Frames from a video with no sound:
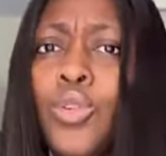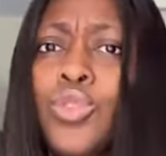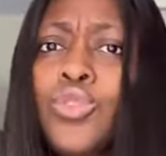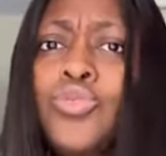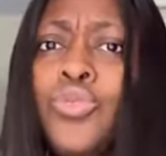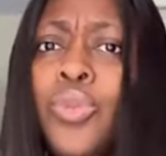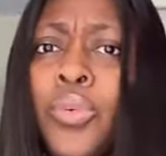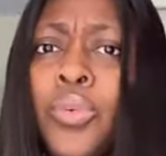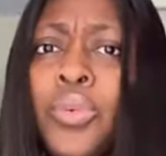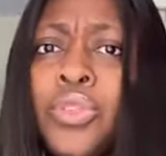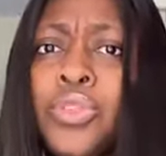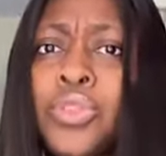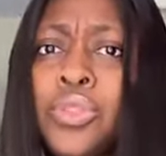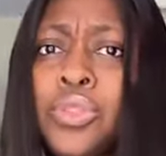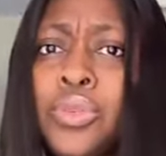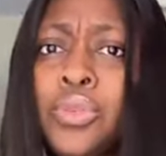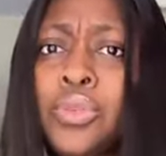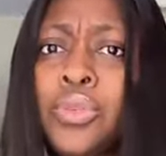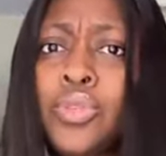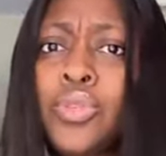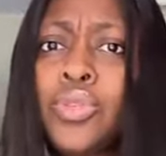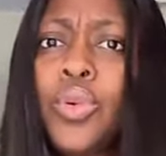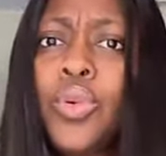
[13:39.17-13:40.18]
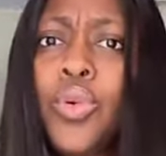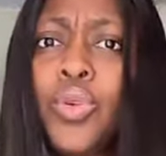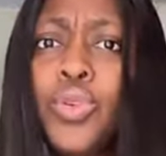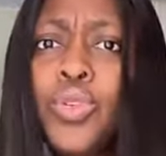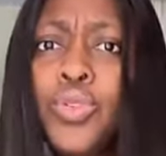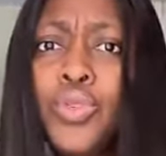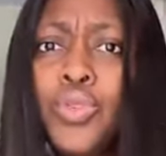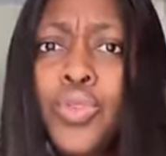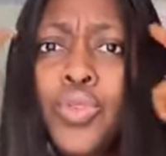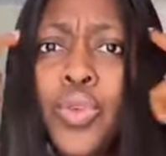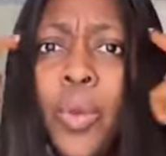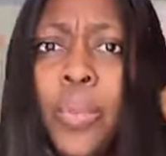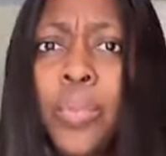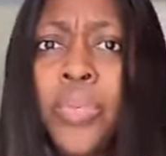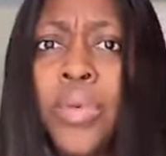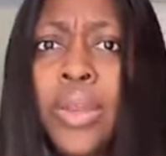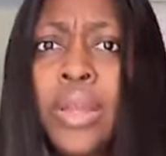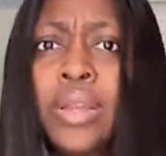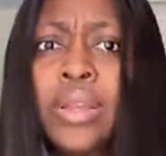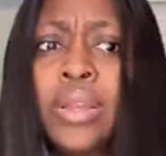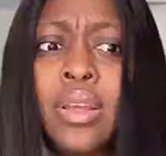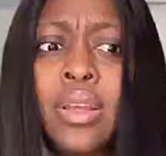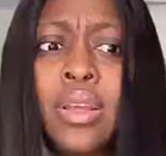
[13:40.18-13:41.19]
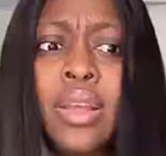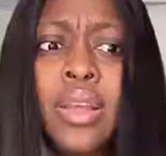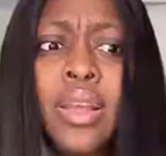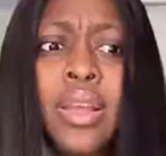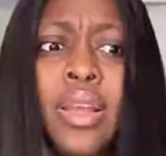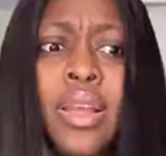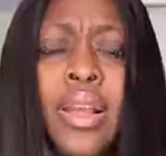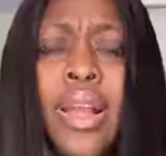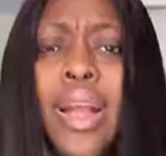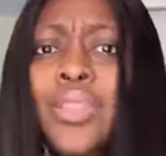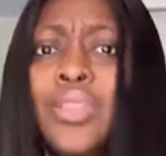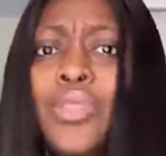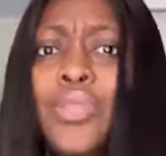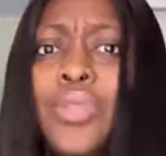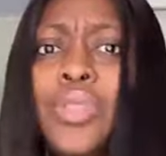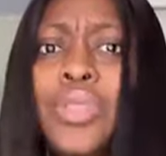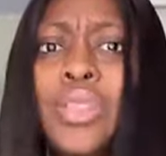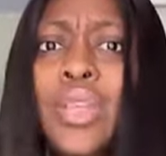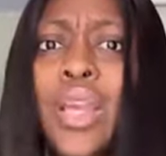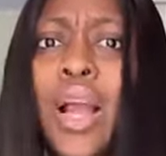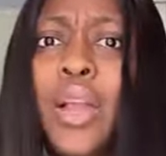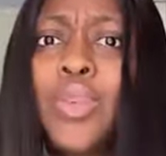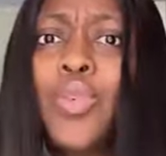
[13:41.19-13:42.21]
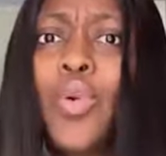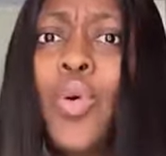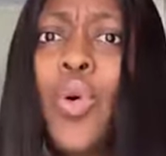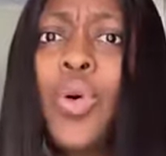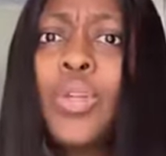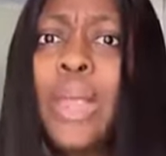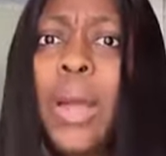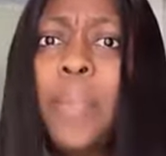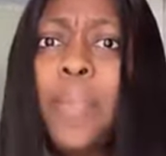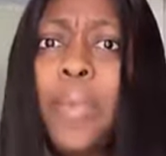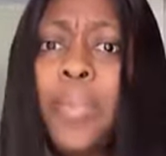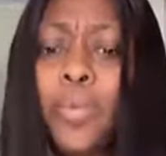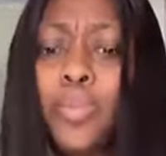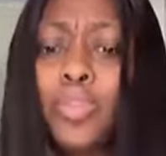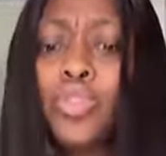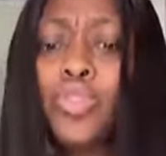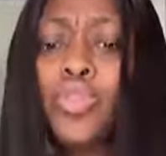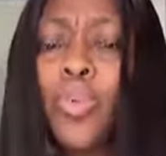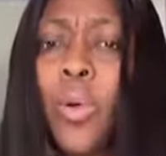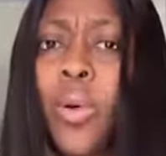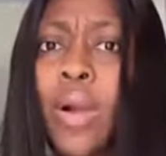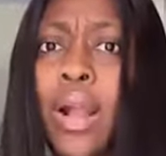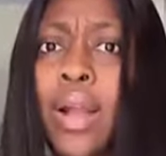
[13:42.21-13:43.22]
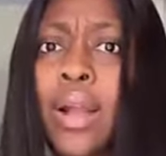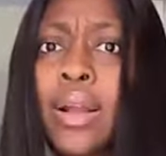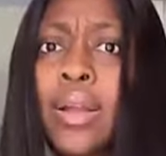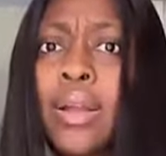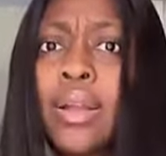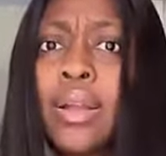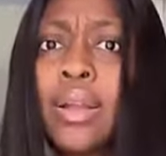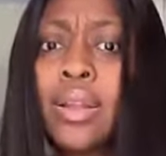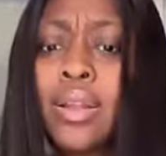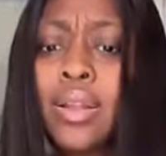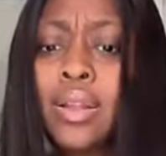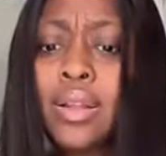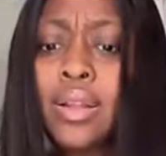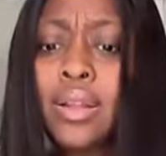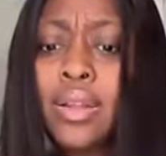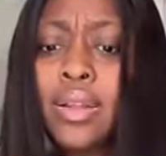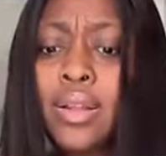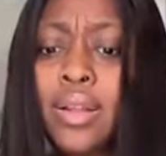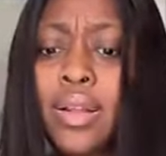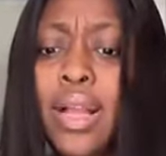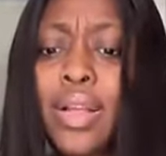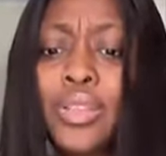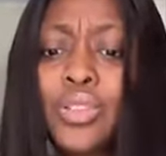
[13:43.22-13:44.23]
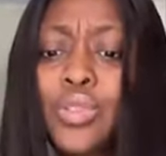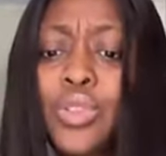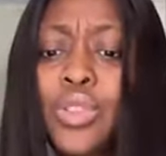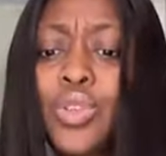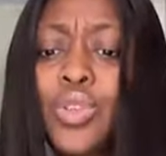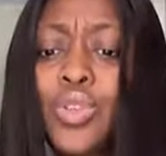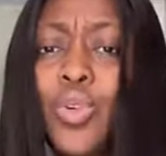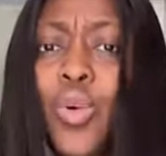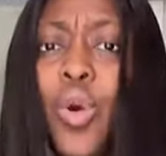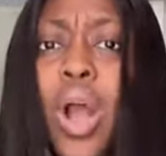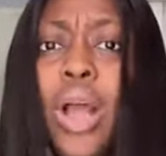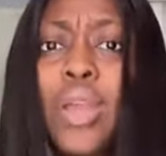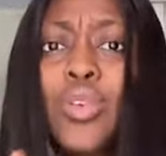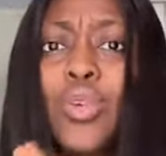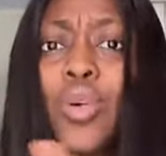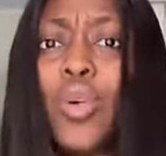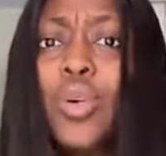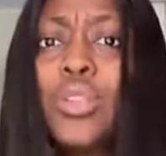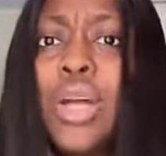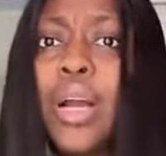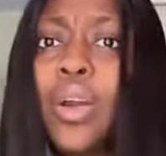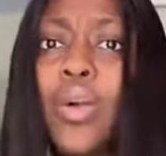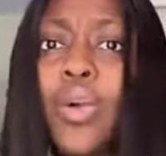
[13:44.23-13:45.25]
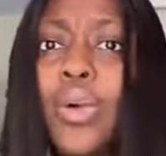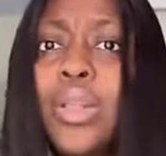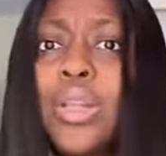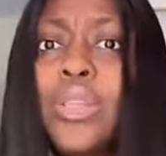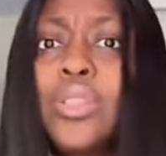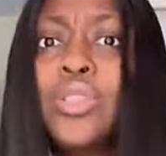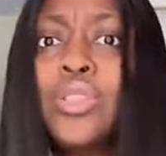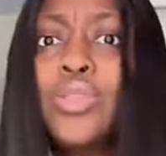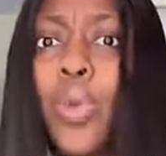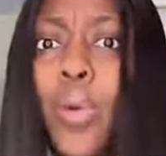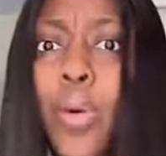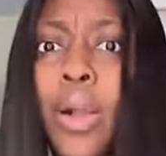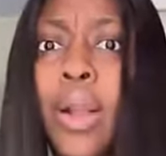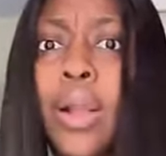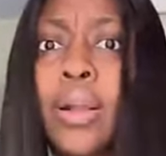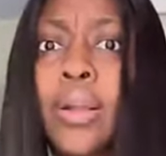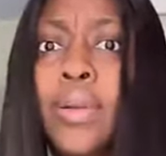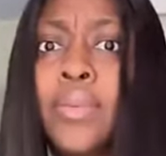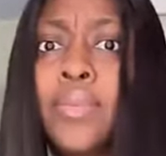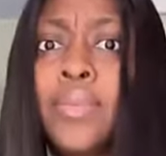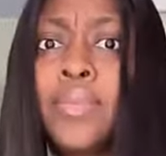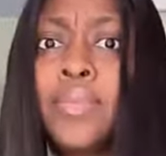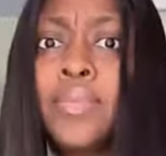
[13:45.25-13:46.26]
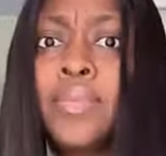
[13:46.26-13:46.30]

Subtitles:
What's wrong with you? You don't go use your brain. Can't you see how your other people talk? Can't you see how your other colleagues talk?